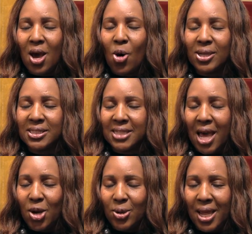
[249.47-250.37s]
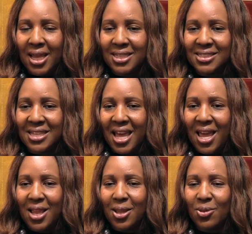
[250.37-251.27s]
on Saturdays
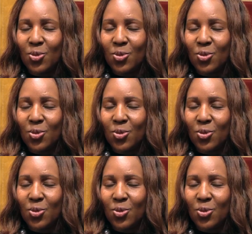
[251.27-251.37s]
that